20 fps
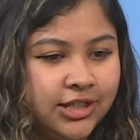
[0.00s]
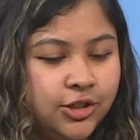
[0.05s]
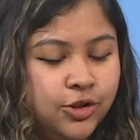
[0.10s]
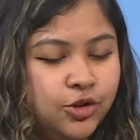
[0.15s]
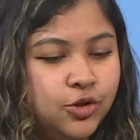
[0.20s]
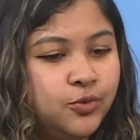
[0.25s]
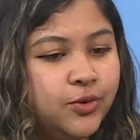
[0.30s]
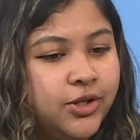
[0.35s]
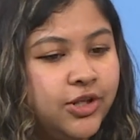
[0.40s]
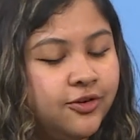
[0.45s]

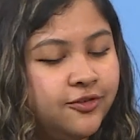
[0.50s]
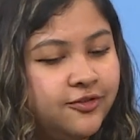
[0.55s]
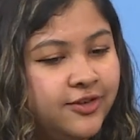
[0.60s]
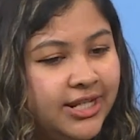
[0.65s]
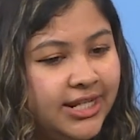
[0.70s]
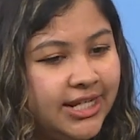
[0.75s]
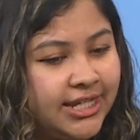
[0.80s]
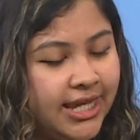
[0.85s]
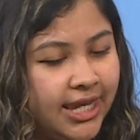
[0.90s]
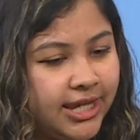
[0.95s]
you know, when you're
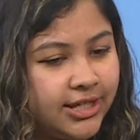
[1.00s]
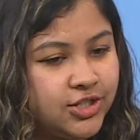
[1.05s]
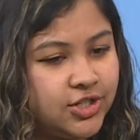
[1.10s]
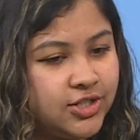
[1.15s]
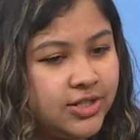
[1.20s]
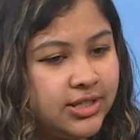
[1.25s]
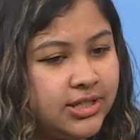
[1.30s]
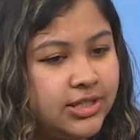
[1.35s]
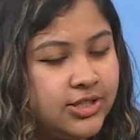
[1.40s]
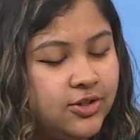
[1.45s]
feeling
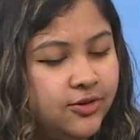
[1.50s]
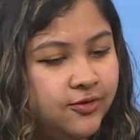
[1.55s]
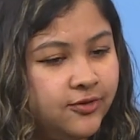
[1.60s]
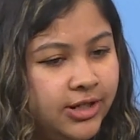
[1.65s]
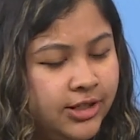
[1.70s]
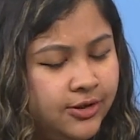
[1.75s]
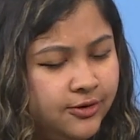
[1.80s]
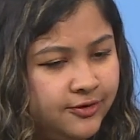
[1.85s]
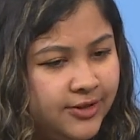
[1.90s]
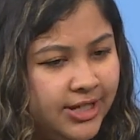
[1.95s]
anxious or
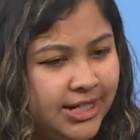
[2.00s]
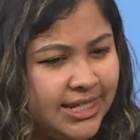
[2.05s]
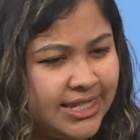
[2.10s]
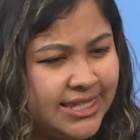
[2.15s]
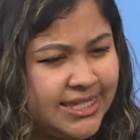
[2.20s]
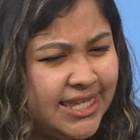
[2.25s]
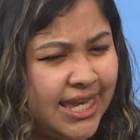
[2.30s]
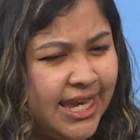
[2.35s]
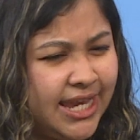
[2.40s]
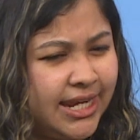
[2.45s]
when you're
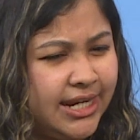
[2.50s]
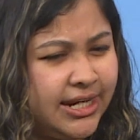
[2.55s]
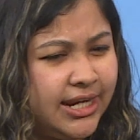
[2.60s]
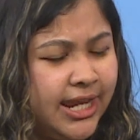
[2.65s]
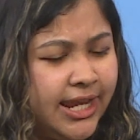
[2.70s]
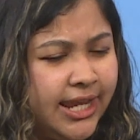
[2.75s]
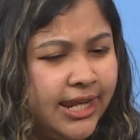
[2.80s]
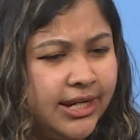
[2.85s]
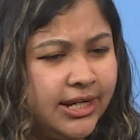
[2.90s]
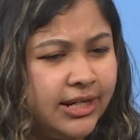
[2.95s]
feeling sad
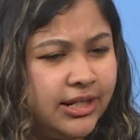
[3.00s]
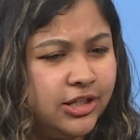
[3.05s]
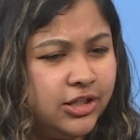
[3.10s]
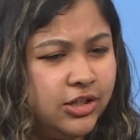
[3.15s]
and